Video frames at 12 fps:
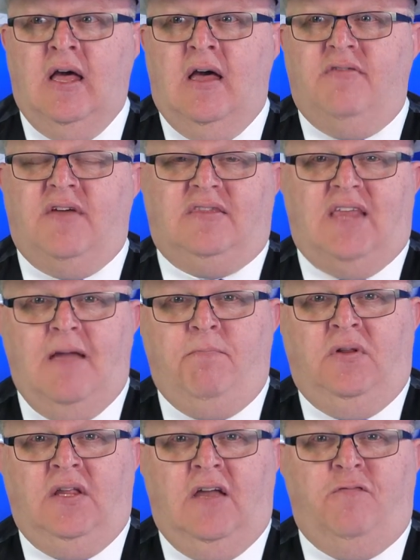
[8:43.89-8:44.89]
that they
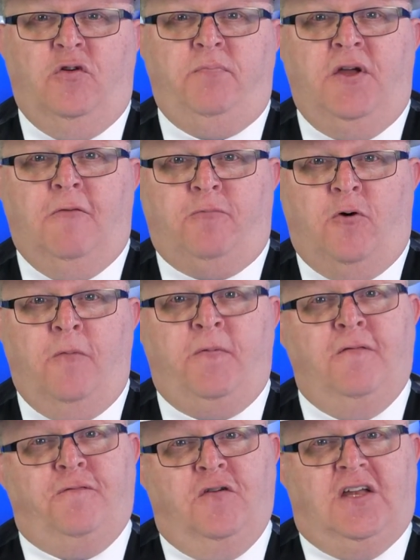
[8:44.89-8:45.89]
believe would be
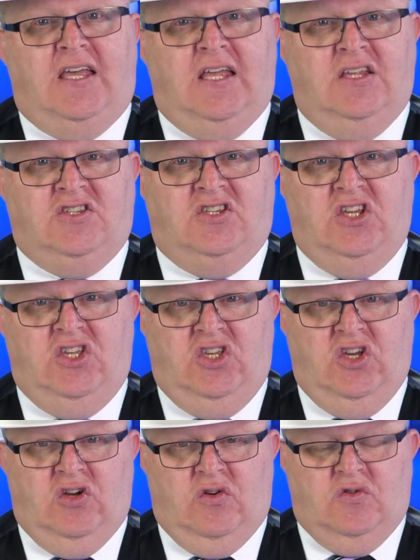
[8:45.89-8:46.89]
appropriate for kids to
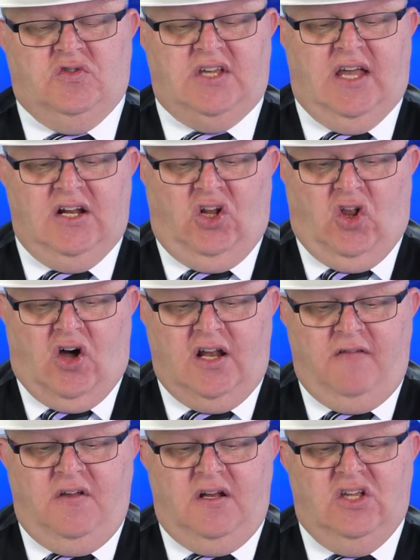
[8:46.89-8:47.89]
use. And a lot
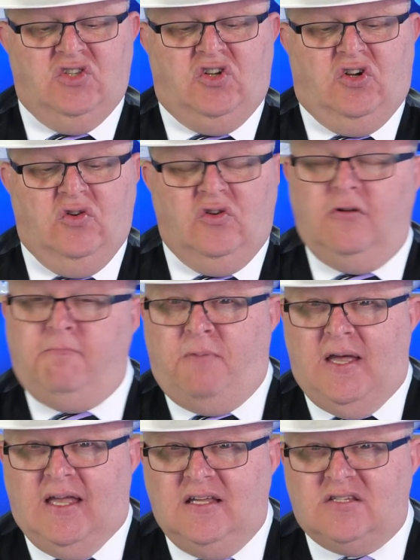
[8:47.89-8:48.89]
of it is
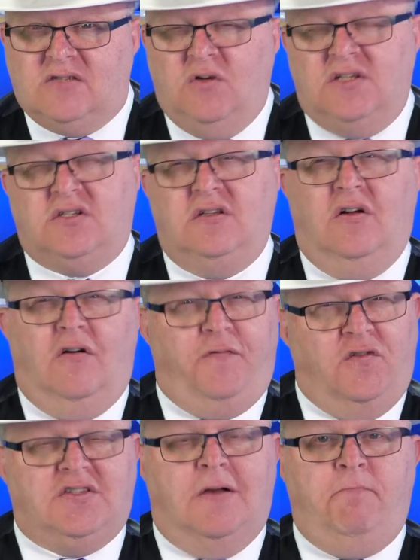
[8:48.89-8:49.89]
Google-based, which,
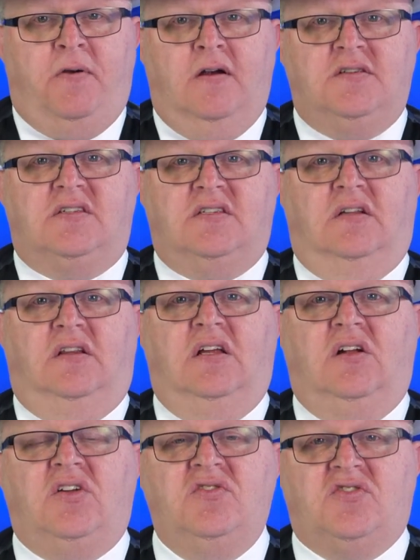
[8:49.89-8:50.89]
for some parents is a
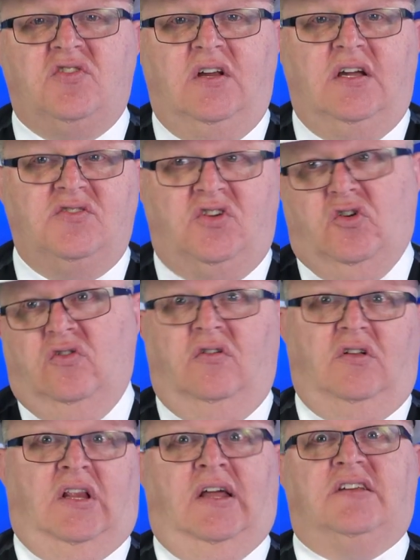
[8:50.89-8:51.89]
little concerning because
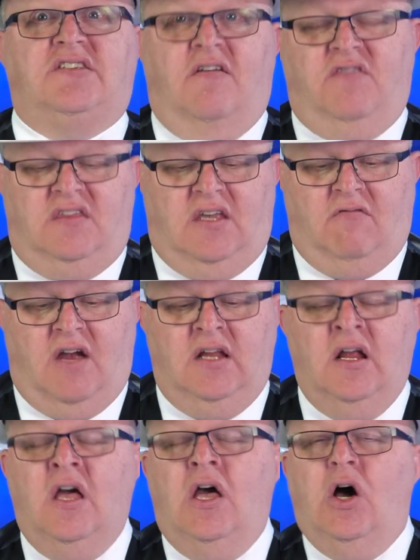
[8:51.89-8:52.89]
Google collects everything,
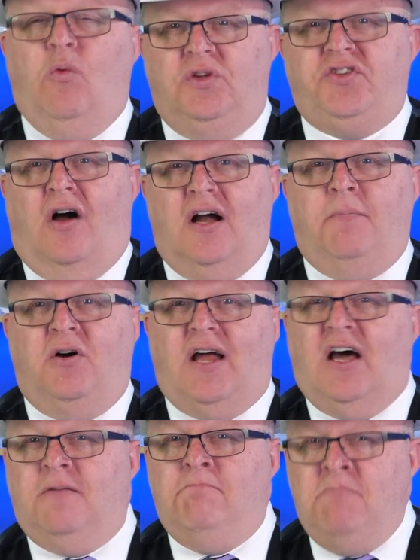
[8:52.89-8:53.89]
right? And we'll talk about
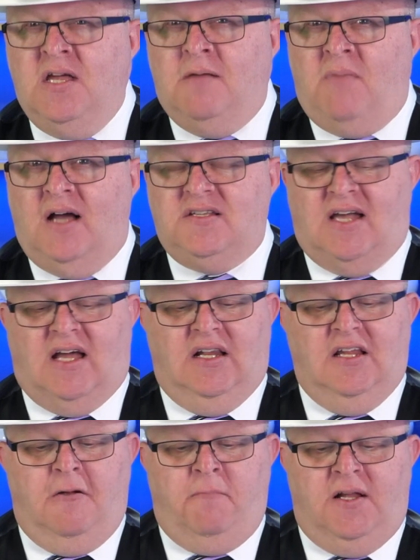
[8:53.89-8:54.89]
how to minimize that a
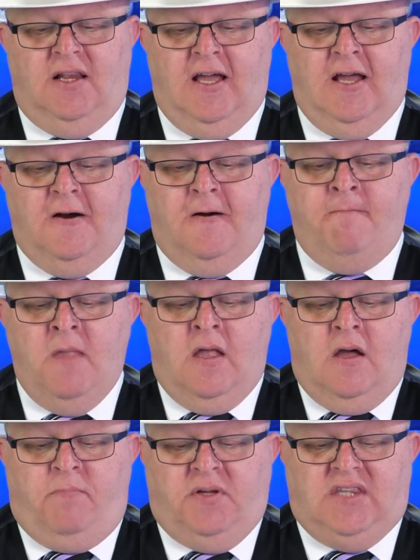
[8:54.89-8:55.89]
little bit later.
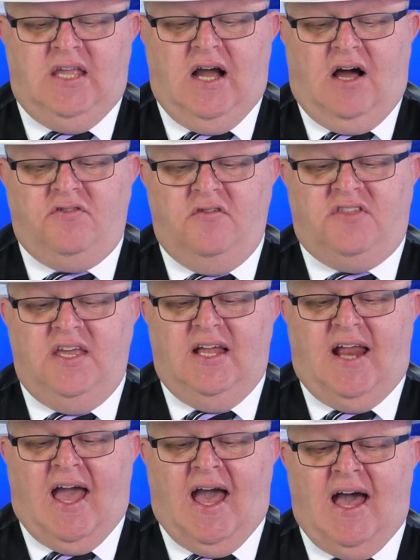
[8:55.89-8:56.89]
But the other thing
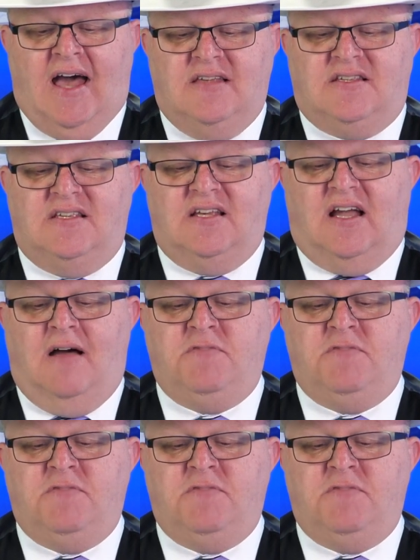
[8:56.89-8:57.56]
it has is it comes